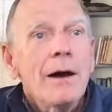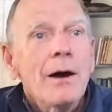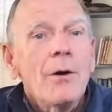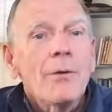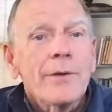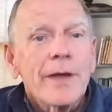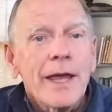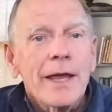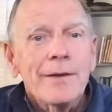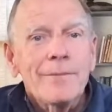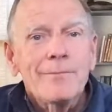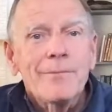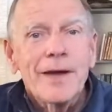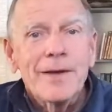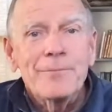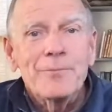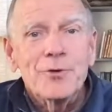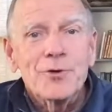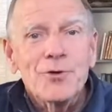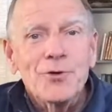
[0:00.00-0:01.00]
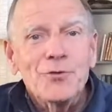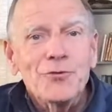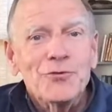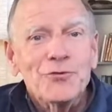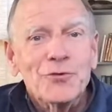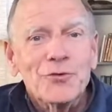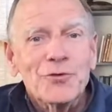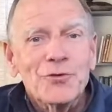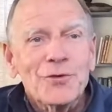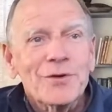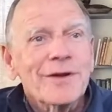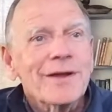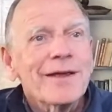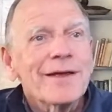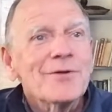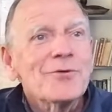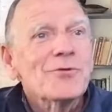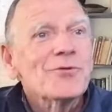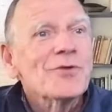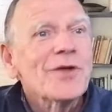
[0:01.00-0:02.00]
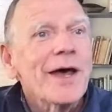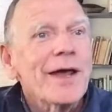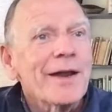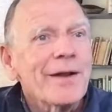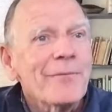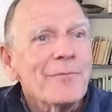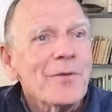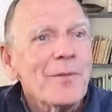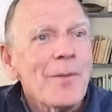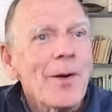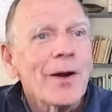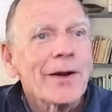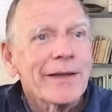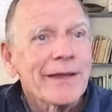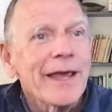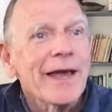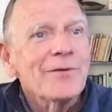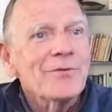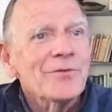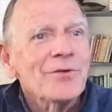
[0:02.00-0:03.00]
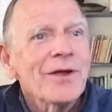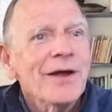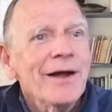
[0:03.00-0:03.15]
Okay, my producer has got a remark. Yes?